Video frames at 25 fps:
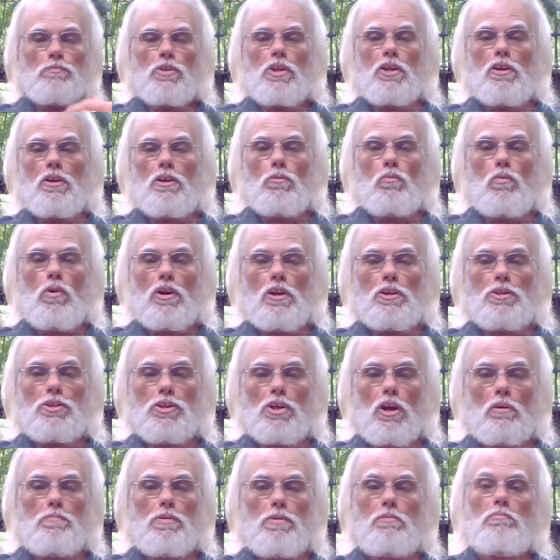You're going to want
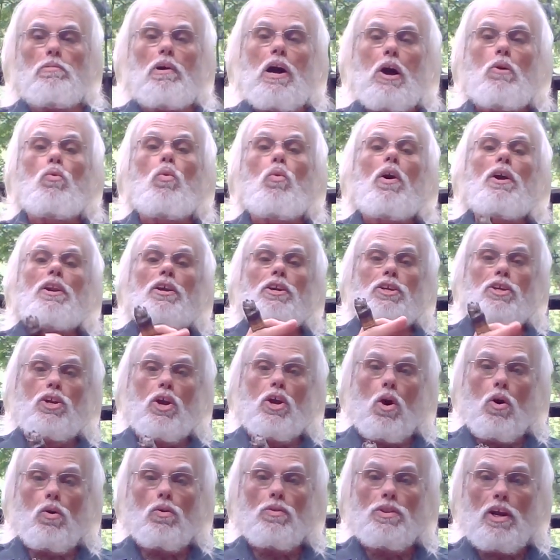to tell people, I want to
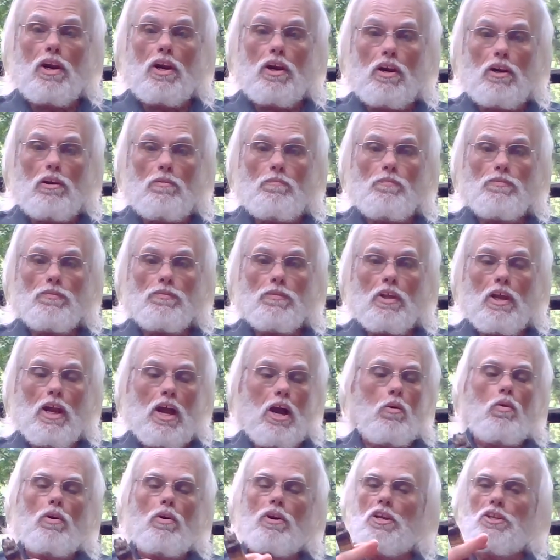go there.
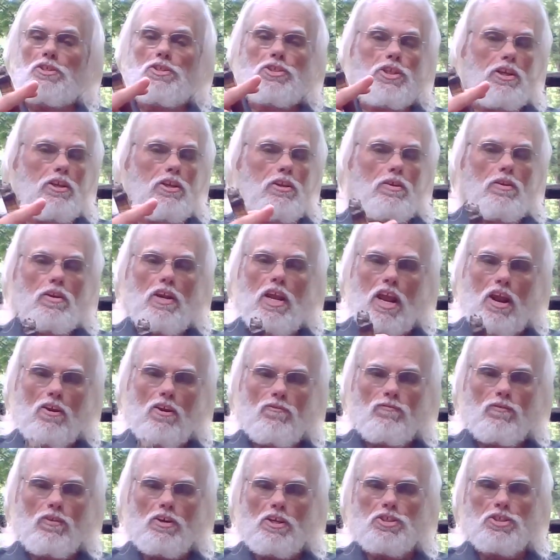I want to see
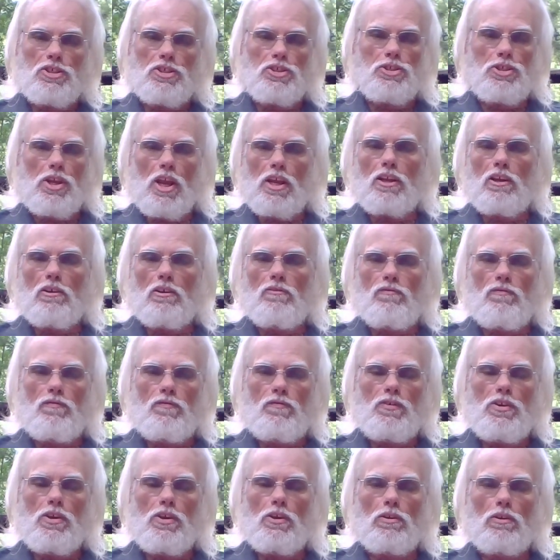every stinking
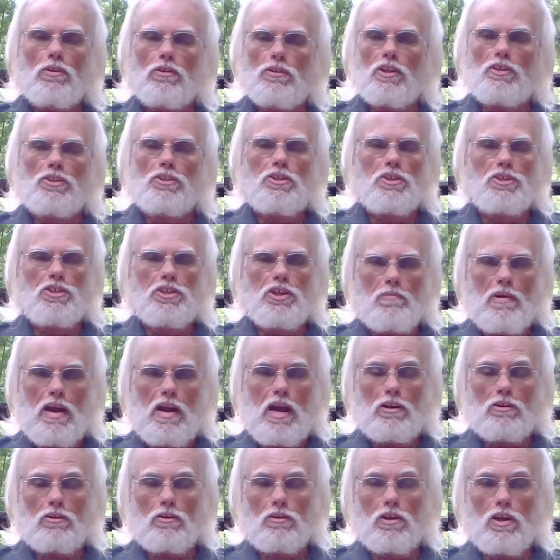field that this
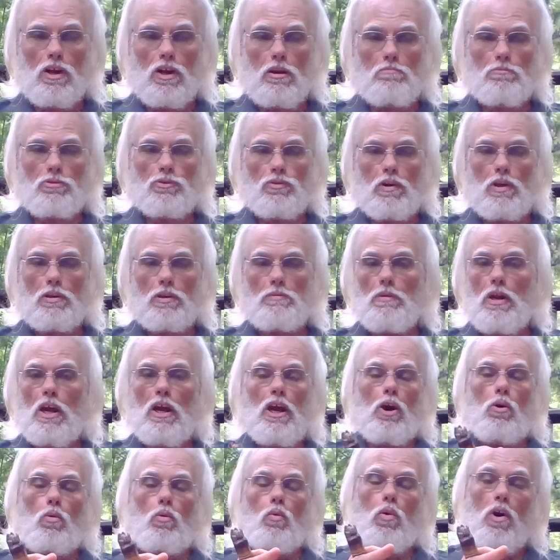tobacco comes from.
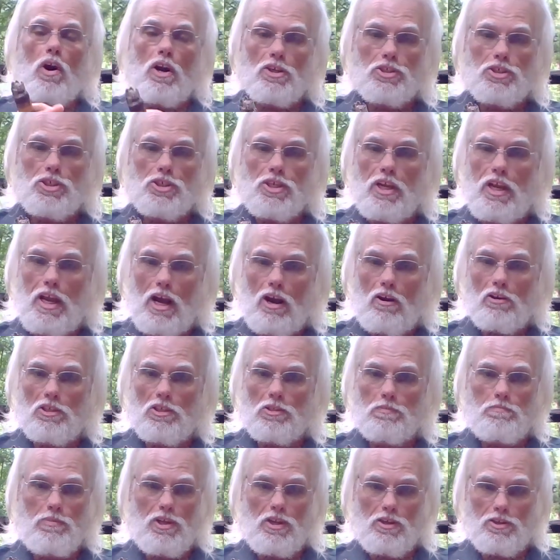I want to see how
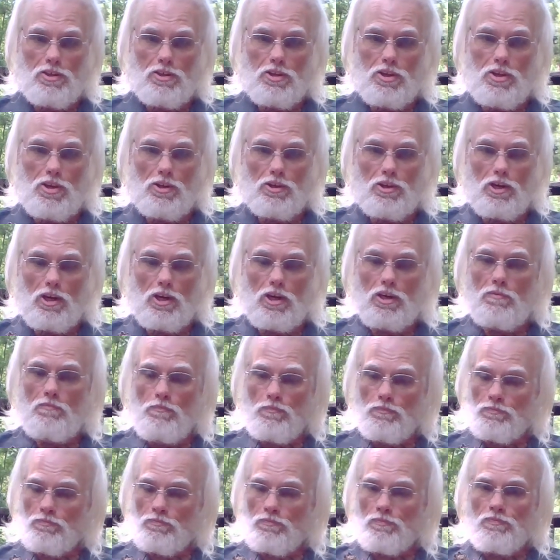it's being cured.
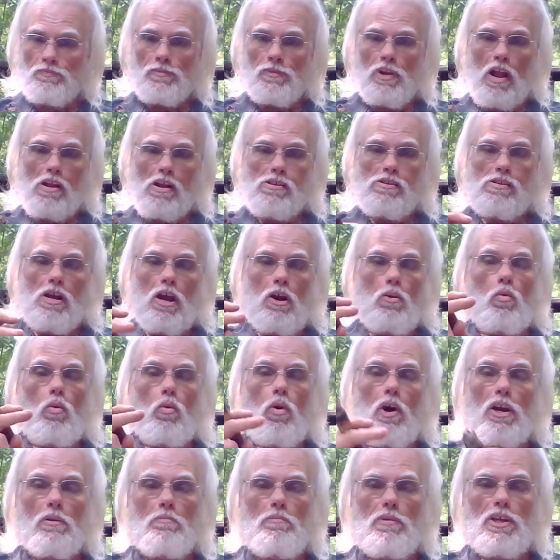I
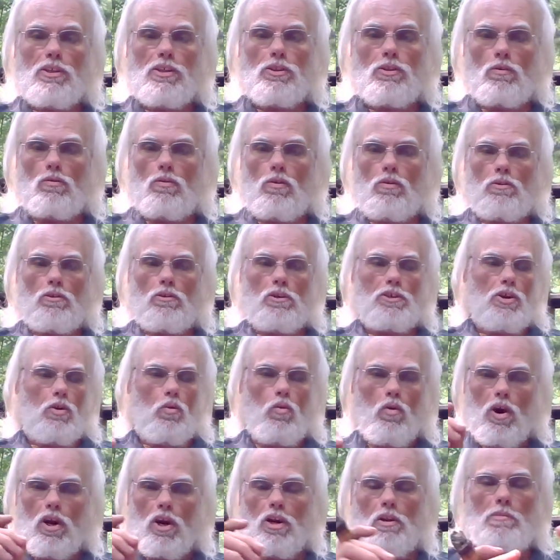want to meet the rollers. I
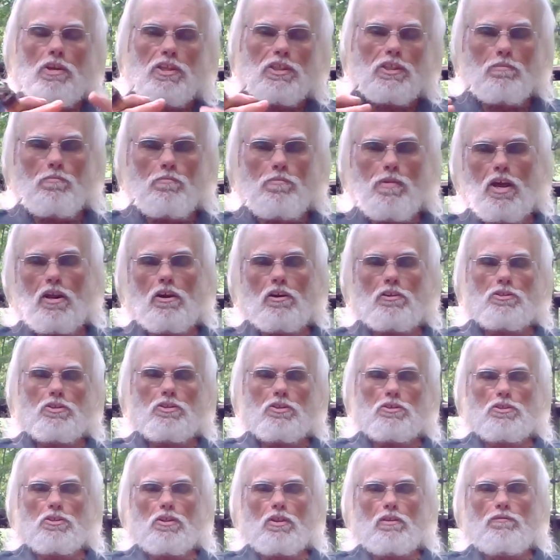want to meet the
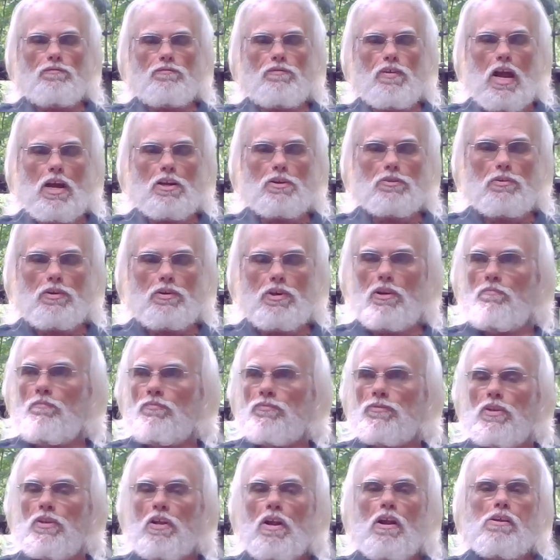managers of the factory.
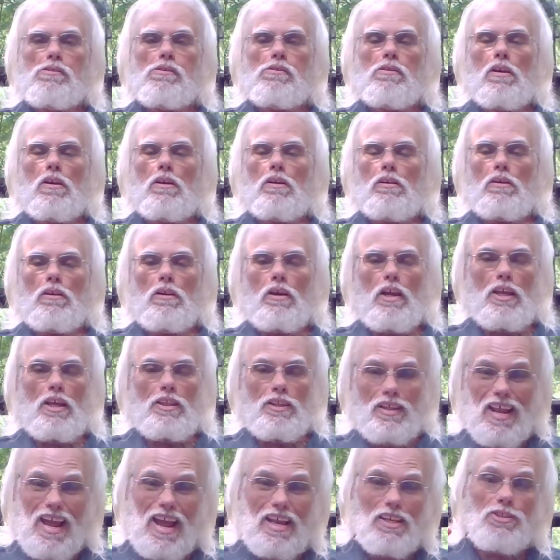
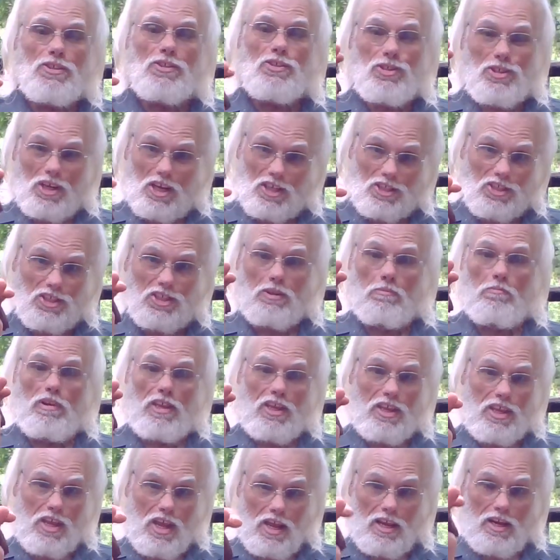And that's just the
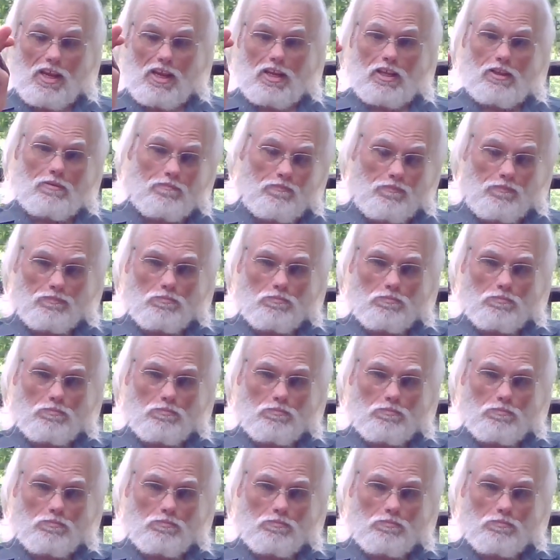beginning.